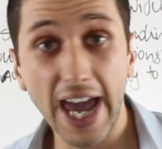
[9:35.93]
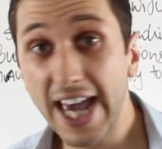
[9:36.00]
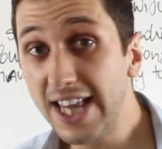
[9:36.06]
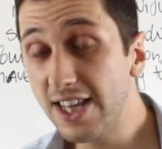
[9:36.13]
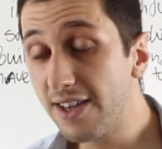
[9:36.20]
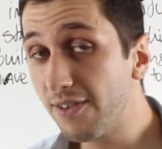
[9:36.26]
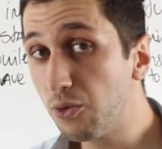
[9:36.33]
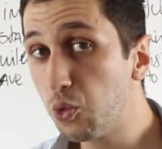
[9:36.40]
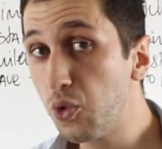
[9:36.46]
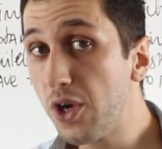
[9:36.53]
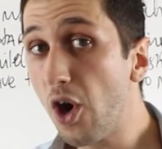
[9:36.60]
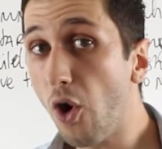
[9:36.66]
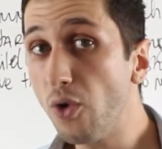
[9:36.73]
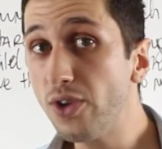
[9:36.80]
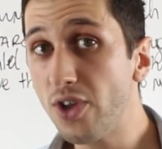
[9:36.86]
And we
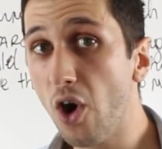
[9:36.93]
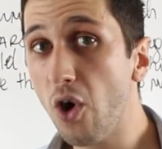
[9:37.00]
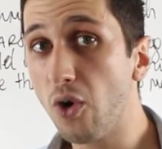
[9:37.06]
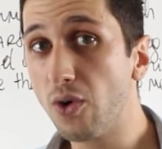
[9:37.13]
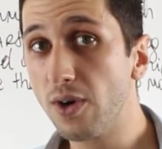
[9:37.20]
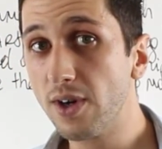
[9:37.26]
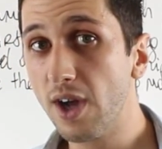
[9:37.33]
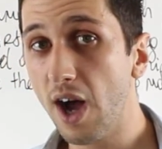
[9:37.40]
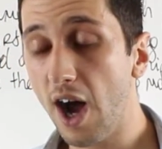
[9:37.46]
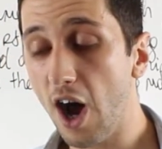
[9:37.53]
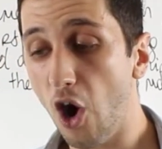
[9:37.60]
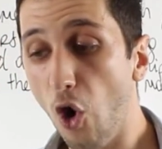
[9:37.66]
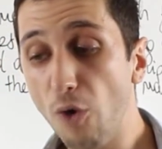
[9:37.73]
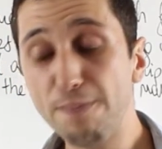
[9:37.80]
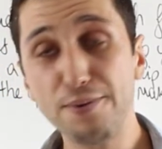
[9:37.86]
all know,
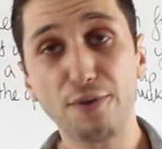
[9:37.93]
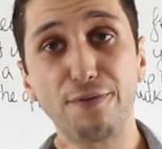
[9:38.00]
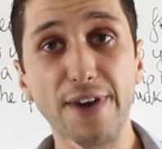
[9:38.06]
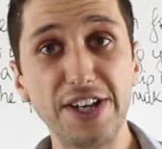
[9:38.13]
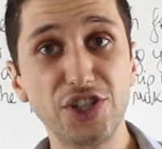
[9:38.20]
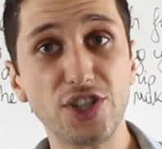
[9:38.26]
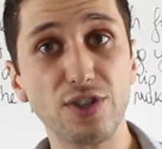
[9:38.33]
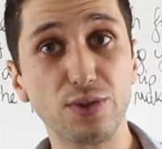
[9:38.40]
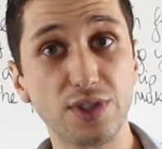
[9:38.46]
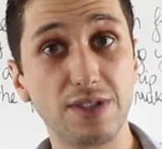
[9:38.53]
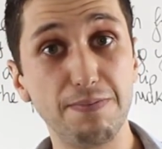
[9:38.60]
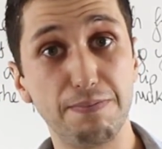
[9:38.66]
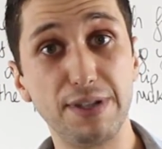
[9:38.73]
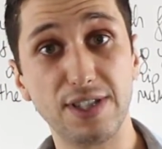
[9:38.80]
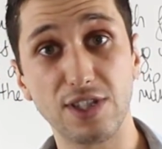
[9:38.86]
all professionals
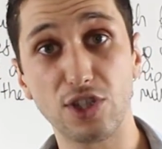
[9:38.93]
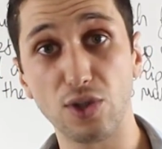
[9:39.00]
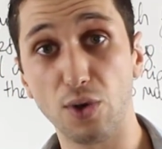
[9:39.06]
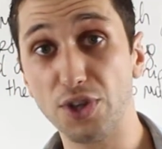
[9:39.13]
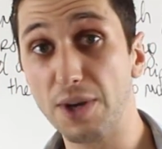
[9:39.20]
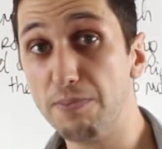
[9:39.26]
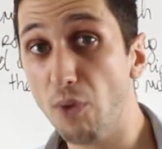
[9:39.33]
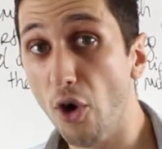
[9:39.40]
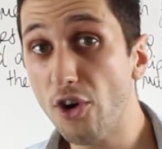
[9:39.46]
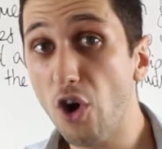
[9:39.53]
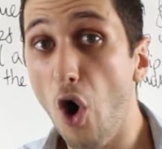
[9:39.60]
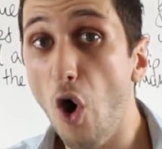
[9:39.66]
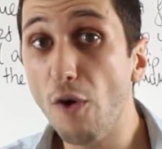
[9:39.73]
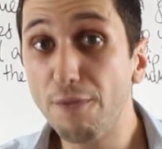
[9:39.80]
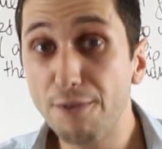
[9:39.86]
in business know, the more
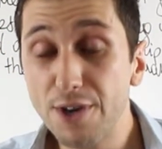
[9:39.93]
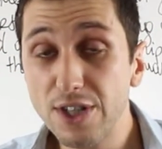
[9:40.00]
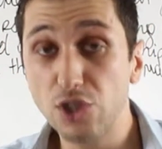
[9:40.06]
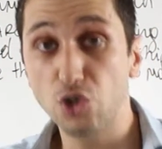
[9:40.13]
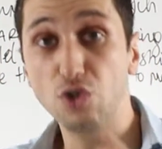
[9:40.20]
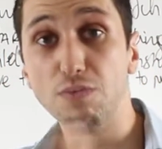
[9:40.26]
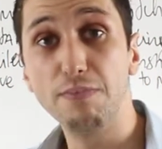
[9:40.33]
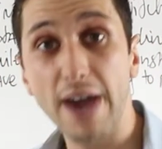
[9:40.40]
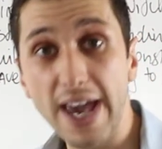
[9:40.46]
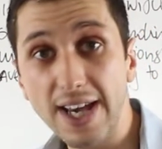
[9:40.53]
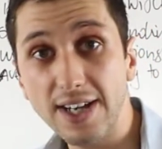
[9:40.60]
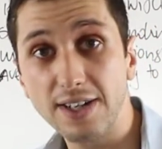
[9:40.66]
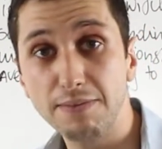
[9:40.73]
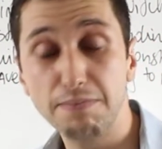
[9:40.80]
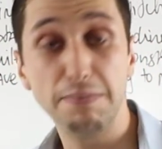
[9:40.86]
offers you make,
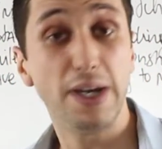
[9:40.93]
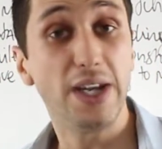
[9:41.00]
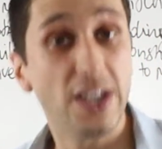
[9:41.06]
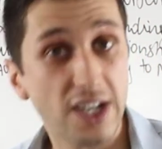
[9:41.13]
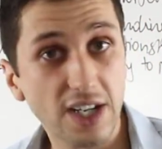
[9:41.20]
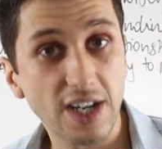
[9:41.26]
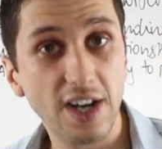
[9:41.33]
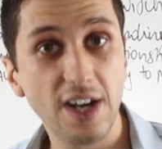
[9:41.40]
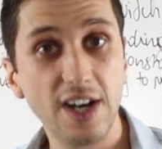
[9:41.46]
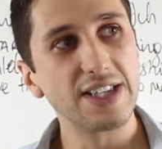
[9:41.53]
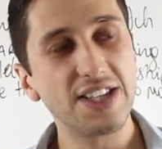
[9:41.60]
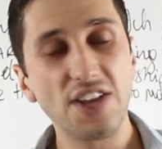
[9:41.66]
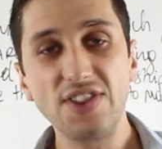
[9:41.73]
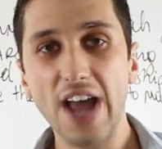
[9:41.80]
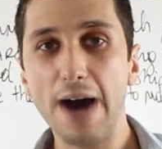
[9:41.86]
meaning
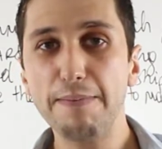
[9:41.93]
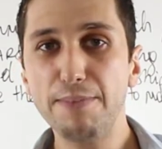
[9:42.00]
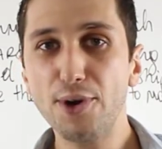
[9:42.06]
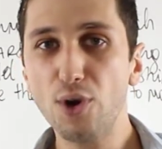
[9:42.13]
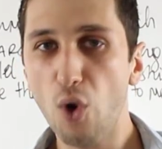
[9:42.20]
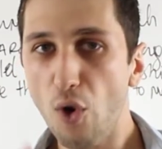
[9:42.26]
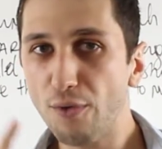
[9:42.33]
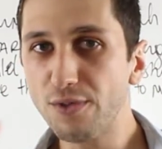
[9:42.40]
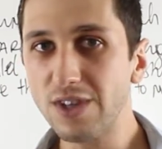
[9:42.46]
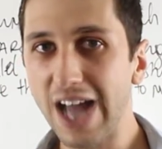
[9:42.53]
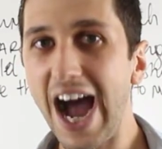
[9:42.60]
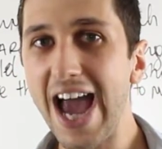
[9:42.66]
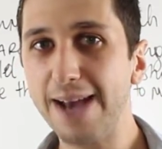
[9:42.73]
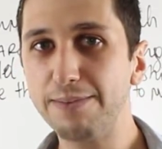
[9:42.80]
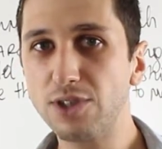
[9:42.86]
the number of
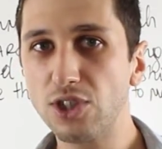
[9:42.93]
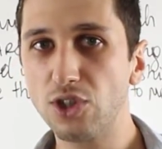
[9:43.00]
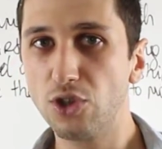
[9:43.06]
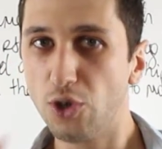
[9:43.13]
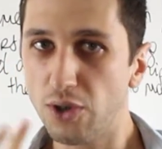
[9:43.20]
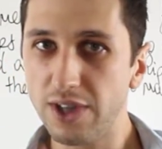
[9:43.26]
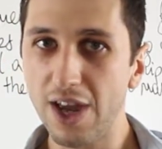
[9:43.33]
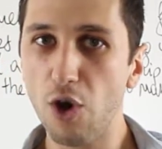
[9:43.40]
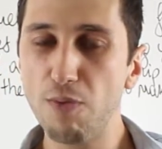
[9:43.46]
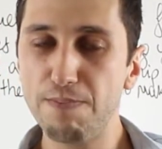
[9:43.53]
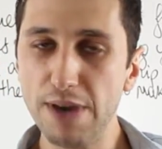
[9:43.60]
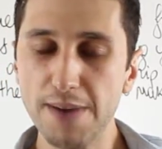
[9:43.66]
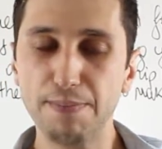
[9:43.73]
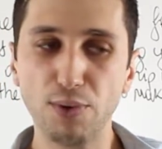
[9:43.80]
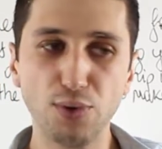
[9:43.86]
times you tell
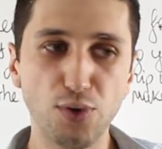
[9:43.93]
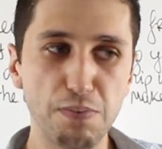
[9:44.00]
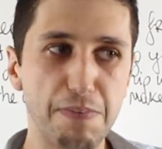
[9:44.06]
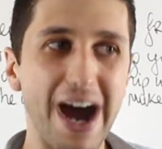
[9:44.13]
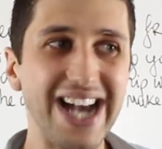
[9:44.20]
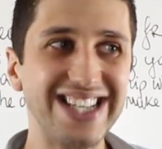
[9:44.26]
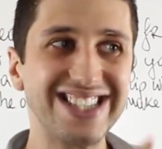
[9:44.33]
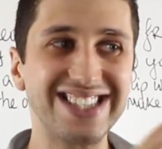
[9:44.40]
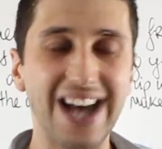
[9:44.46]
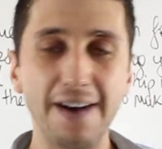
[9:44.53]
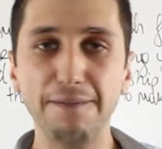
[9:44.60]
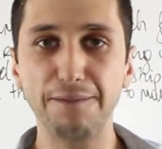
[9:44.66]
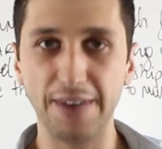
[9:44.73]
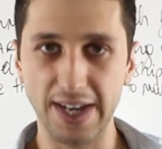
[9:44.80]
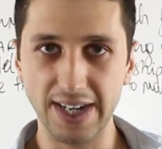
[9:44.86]
people to buy
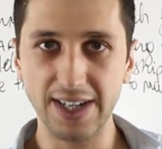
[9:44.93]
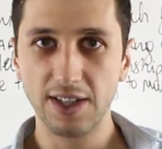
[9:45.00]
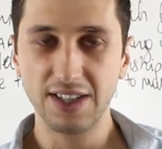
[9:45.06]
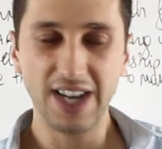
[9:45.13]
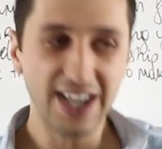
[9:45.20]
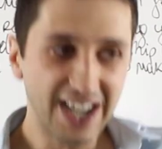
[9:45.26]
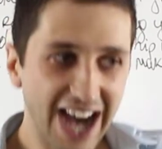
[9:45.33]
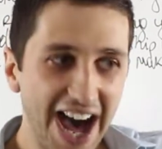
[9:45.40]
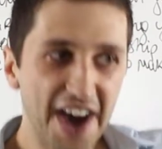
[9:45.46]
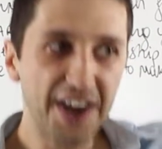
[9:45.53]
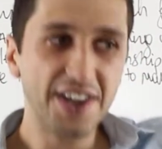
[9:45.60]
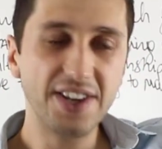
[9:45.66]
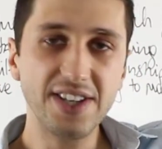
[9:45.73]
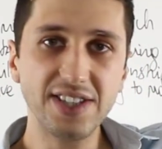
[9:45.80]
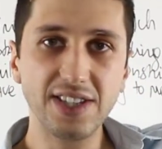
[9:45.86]
something, the higher
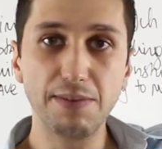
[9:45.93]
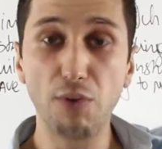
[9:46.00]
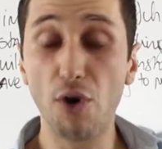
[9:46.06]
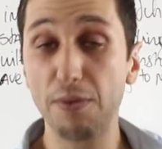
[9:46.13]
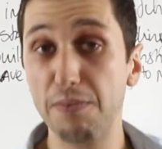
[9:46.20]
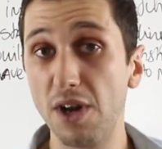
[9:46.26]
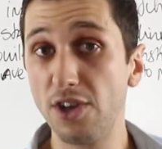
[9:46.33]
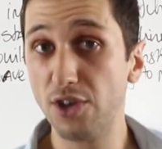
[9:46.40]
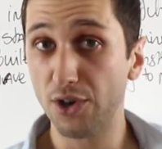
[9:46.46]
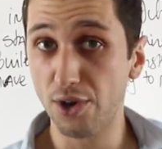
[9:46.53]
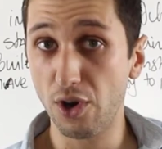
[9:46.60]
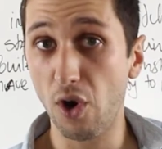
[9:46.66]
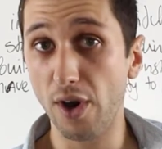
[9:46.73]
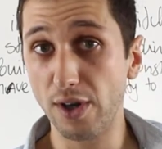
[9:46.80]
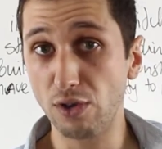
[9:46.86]
it is, the more money you're
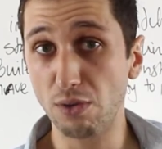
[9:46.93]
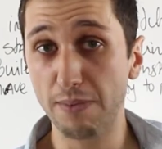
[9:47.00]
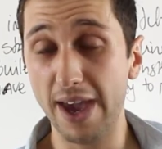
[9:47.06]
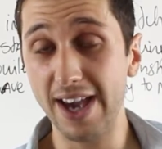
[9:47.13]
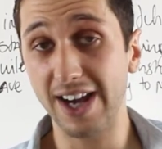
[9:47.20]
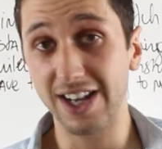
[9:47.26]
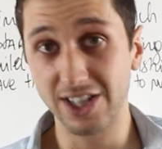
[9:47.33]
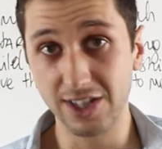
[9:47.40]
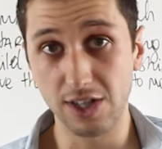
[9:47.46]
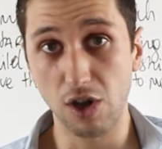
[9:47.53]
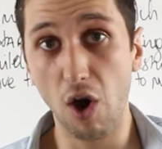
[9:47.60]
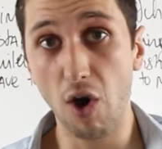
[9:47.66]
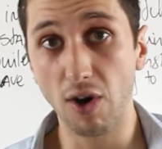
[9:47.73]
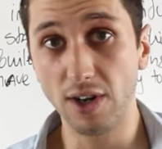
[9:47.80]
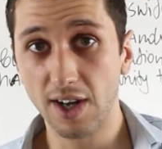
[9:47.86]
going to make, as
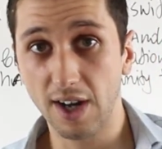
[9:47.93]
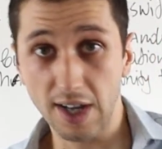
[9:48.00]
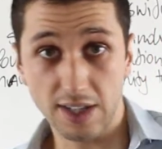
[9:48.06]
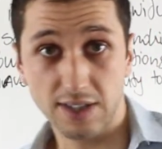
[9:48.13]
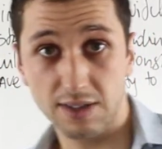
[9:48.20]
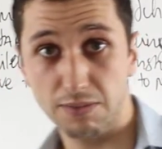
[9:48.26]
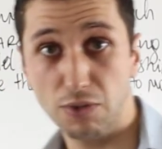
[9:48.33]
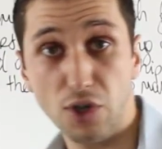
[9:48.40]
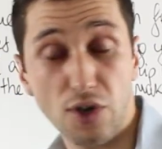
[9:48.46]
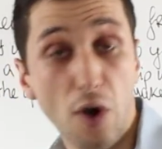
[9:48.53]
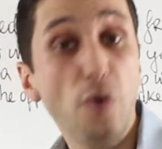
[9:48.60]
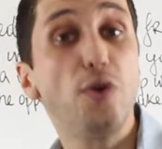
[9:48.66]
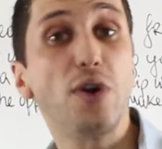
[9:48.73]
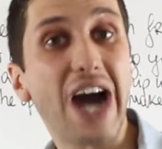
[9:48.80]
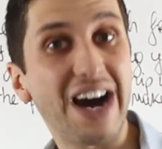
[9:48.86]
long as
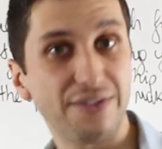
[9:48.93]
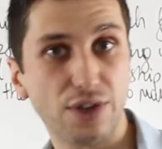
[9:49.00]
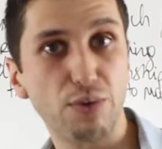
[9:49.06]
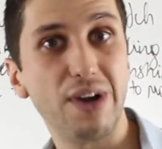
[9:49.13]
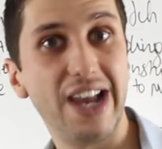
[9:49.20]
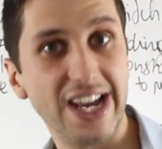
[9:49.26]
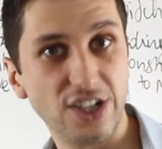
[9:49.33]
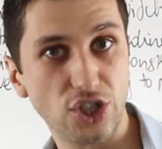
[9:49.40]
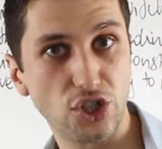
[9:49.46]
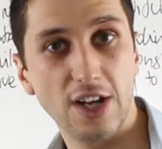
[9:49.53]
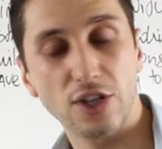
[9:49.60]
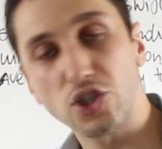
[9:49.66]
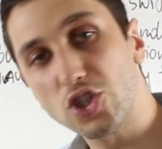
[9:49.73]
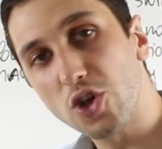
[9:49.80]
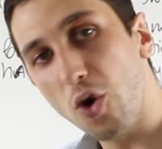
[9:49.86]
you have the relationship.
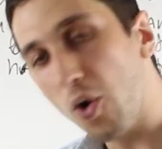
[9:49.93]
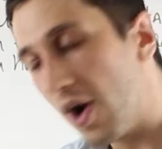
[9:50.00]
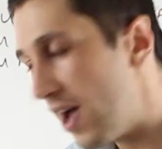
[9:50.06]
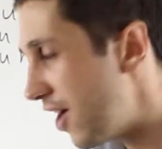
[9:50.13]
So